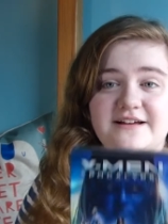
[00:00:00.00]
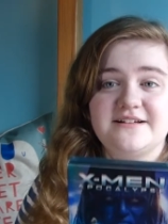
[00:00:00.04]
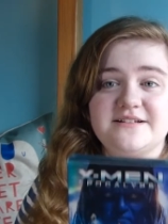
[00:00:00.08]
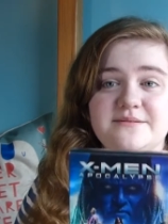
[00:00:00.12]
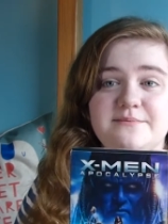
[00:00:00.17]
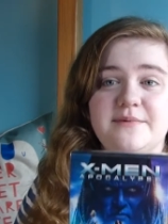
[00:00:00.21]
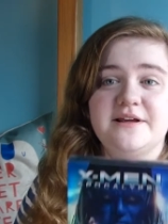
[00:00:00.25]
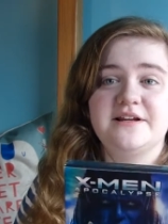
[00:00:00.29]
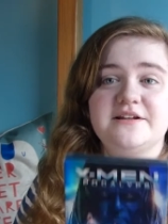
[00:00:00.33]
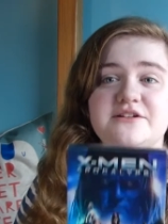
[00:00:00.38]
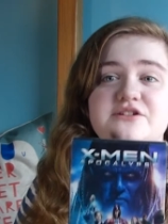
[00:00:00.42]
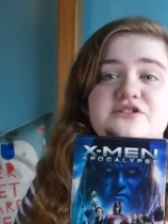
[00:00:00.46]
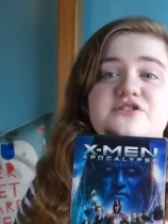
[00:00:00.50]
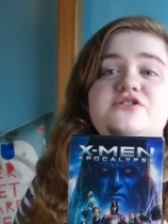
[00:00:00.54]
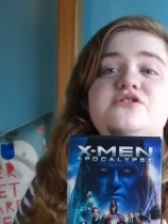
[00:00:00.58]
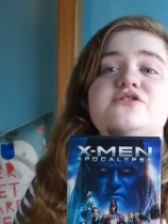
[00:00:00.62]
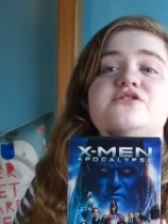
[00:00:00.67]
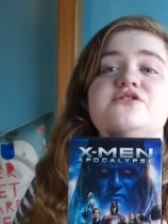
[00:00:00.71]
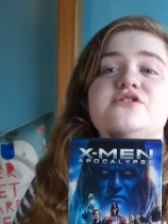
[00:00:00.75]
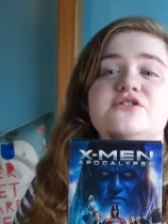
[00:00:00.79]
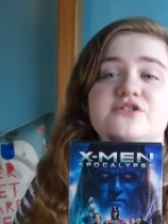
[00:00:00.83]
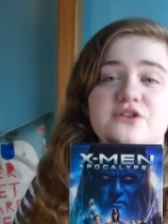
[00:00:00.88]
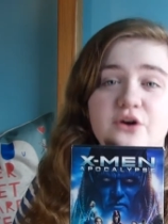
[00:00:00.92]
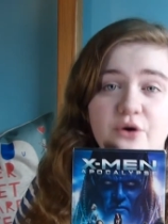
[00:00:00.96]
X-Men
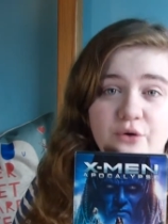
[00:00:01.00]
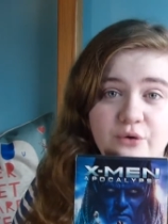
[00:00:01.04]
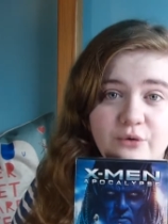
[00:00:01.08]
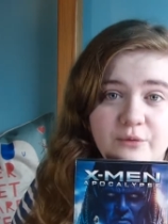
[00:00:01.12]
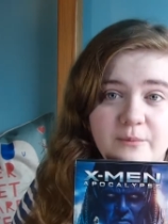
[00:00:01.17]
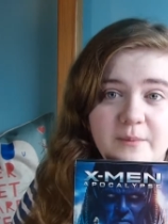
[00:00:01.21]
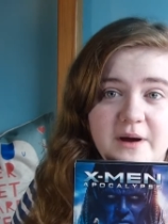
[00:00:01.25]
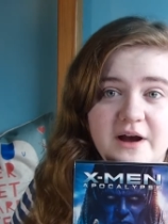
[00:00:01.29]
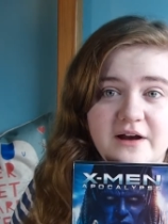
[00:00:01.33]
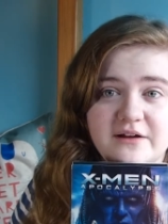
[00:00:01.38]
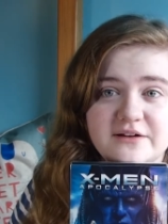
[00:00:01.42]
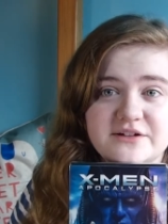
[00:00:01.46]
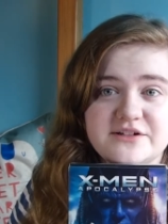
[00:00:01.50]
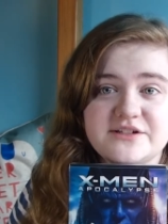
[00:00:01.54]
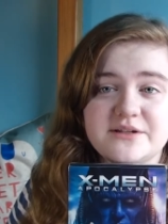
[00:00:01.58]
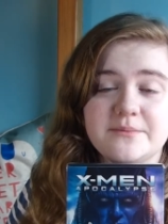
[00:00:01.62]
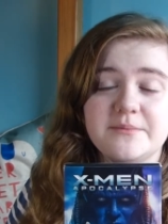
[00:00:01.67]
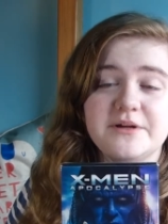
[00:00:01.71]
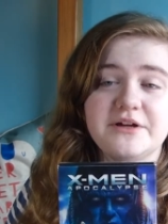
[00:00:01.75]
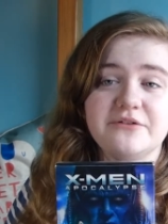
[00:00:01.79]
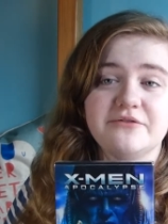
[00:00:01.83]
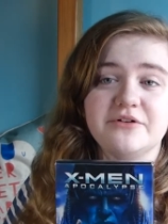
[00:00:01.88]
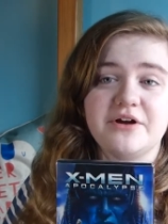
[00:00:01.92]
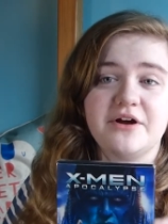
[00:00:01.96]
so much.
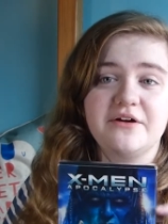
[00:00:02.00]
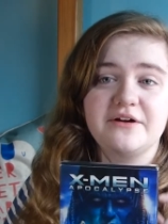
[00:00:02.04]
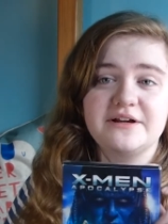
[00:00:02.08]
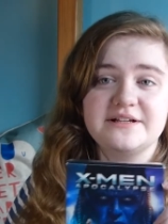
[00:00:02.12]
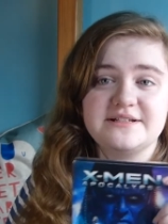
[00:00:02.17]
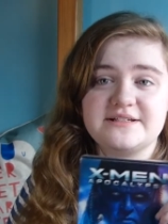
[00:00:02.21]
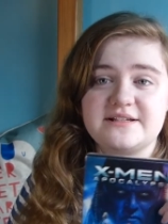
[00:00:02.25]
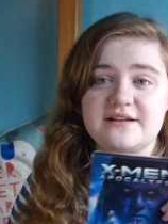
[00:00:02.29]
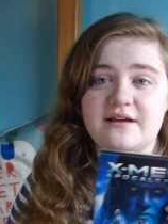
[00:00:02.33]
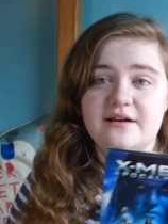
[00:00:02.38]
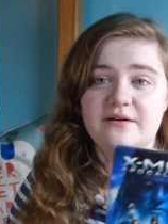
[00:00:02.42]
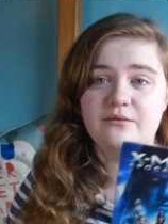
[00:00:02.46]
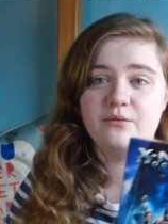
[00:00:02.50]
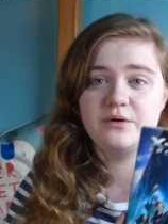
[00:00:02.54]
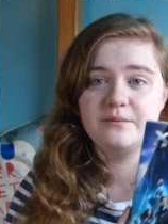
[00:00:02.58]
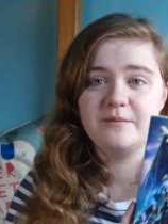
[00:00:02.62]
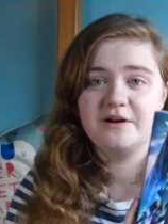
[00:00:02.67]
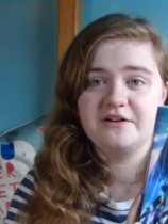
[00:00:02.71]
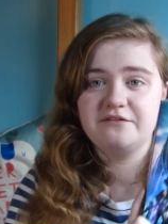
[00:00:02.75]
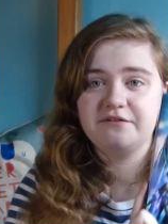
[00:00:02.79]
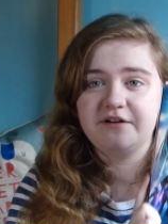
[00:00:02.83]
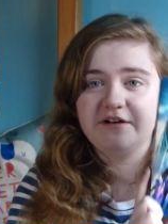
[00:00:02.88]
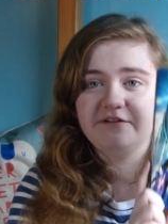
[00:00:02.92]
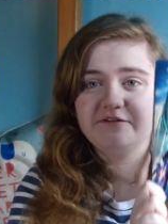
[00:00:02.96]
Some of you know it's like one of
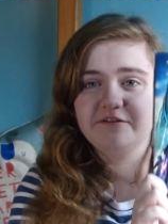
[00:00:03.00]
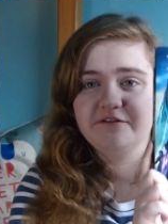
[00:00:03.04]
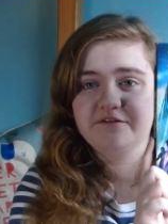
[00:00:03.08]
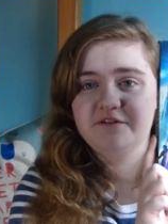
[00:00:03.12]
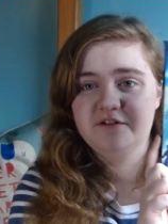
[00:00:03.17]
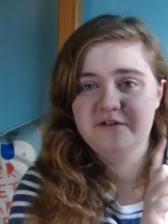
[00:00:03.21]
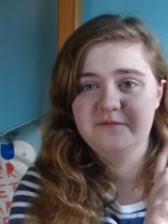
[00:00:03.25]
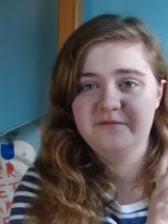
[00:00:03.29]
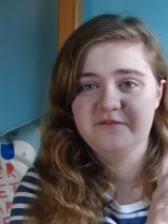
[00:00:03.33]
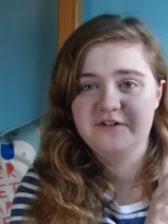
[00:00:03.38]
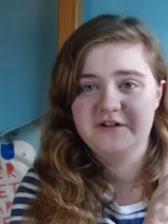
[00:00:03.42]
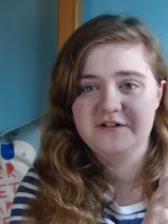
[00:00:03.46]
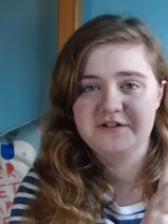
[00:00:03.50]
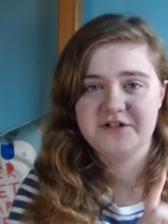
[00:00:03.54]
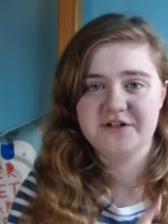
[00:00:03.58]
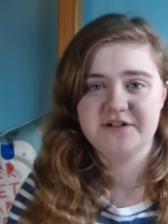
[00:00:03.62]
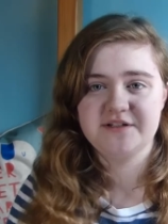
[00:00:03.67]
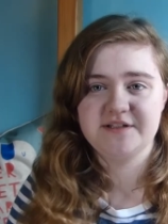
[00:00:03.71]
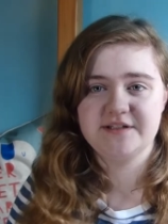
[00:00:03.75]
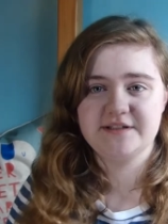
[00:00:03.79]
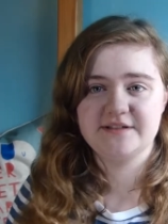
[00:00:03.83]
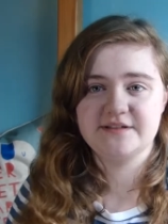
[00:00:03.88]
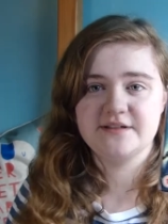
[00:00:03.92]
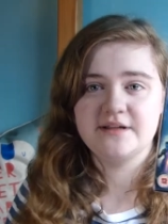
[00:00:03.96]
my favourite film
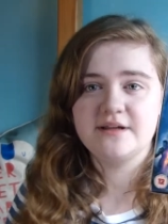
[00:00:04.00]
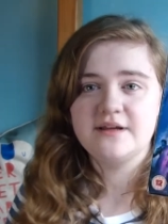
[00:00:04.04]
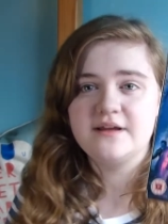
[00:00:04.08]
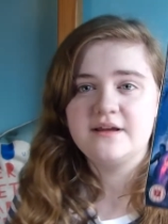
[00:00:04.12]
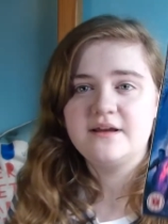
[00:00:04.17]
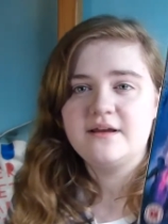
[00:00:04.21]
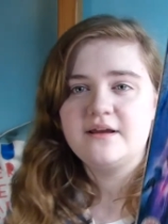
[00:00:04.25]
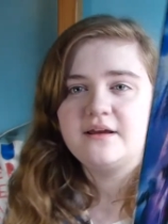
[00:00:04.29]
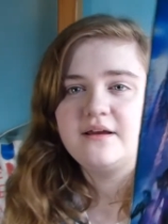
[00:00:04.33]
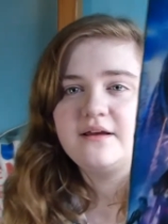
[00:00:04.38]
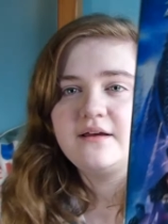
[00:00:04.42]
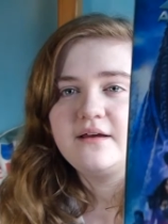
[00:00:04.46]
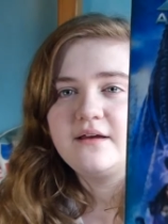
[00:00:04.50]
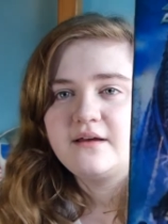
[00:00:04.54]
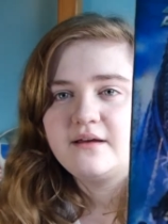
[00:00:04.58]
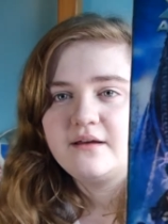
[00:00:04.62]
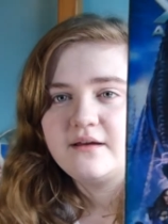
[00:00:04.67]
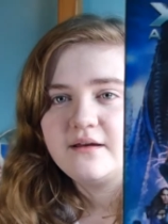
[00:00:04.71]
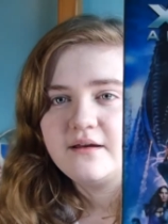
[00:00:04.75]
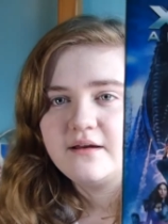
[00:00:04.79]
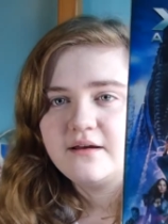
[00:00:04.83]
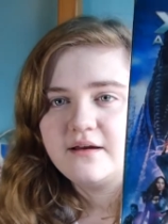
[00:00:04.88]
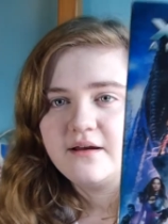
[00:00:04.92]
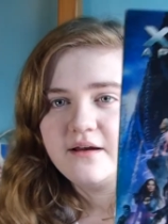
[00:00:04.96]
franchises.
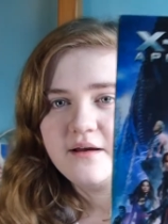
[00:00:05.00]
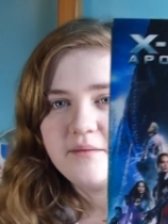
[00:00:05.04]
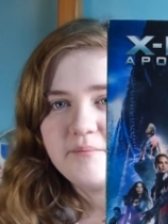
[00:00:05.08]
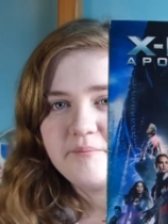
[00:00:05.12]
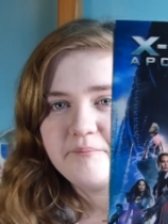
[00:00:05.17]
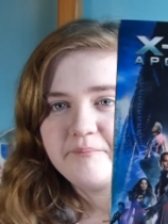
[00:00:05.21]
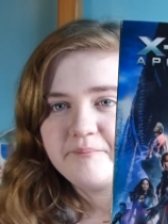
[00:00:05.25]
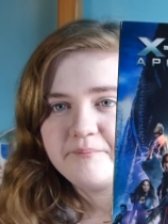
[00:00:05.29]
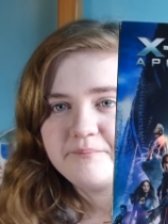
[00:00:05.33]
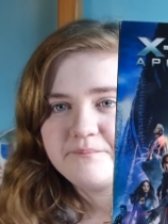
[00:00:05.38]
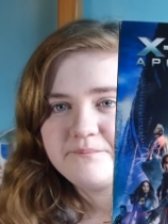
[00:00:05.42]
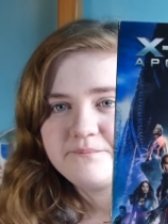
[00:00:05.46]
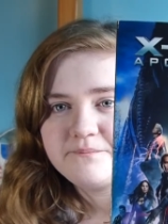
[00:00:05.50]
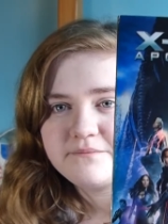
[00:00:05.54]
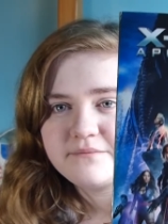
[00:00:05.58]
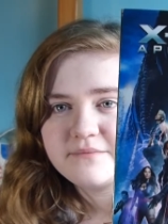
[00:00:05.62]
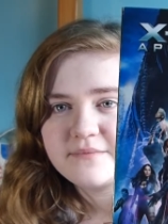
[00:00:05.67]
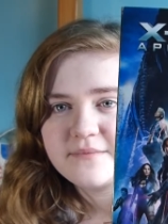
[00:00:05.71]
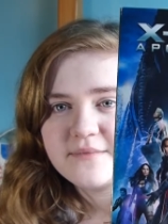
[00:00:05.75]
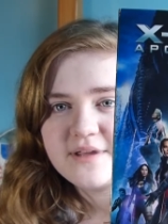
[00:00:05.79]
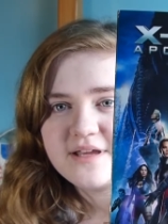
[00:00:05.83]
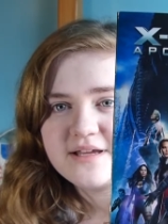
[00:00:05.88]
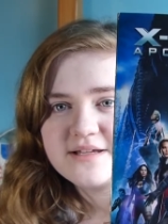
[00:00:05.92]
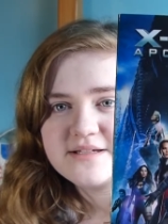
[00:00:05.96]
Um,
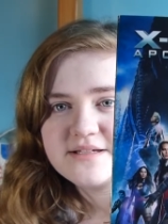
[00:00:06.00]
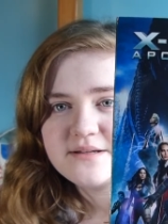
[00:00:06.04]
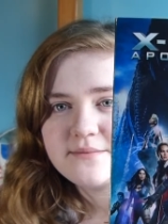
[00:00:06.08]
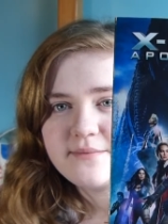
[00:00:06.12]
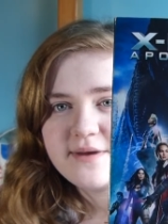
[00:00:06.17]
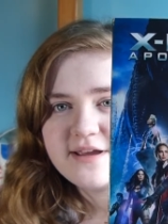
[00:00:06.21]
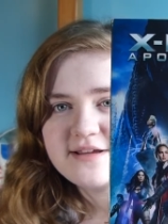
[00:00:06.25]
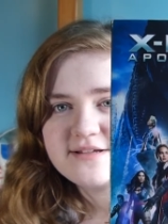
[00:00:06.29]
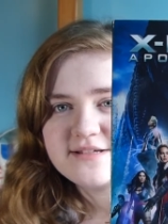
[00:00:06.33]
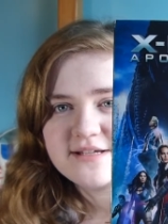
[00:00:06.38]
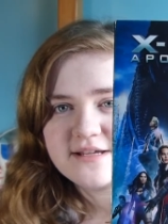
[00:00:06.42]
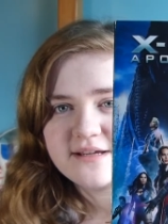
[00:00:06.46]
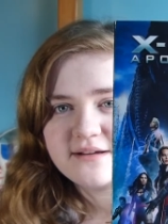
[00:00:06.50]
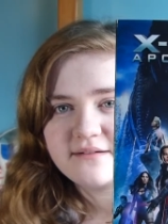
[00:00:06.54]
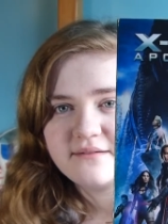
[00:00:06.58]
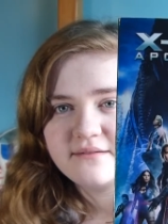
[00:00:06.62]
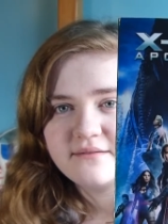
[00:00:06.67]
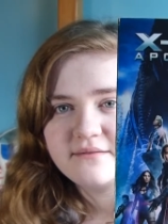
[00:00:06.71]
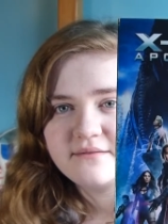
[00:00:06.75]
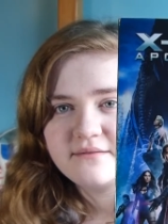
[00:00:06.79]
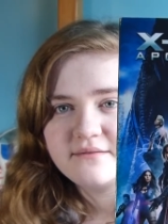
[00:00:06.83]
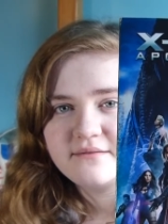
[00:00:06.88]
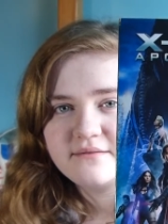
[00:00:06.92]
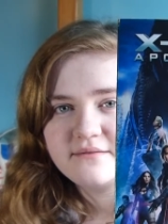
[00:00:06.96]
it's amazing.
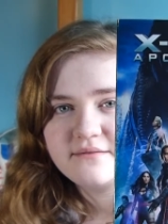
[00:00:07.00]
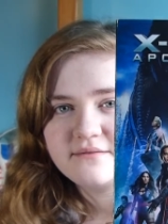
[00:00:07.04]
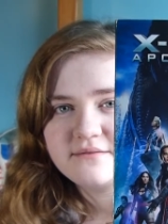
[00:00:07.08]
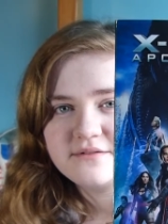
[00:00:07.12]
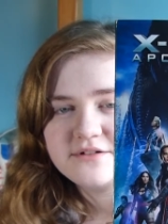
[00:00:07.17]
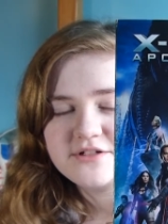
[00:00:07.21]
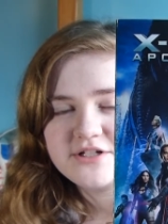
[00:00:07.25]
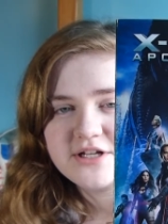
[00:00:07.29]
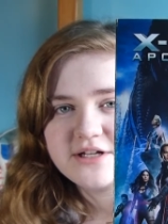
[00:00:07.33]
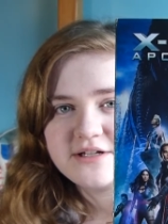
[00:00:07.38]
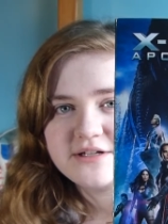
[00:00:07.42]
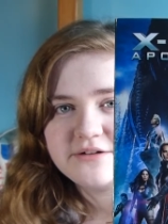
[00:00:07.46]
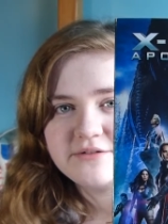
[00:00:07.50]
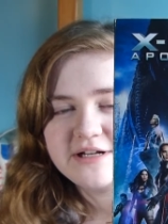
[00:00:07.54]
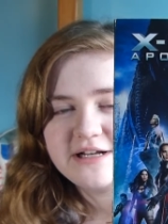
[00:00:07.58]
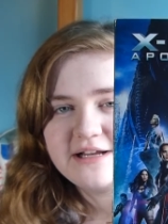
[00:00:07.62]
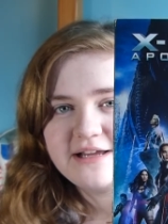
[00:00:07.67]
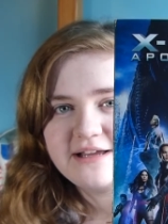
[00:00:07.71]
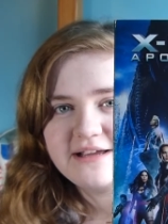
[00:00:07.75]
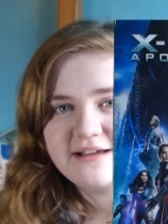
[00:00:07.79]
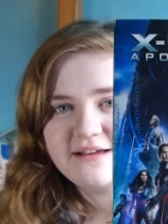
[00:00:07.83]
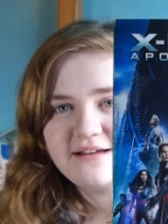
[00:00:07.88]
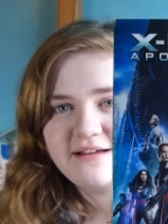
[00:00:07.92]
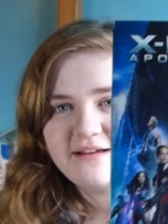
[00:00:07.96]

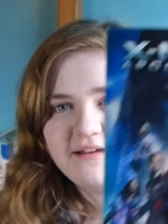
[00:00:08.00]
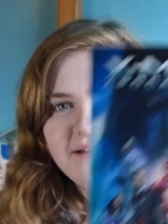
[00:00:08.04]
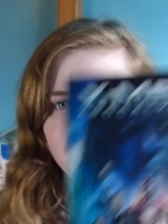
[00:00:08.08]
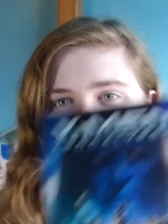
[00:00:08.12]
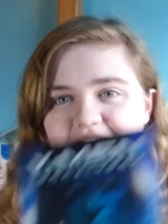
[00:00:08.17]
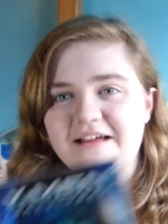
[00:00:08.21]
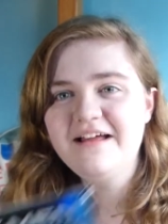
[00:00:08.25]
Genuinely. Uh,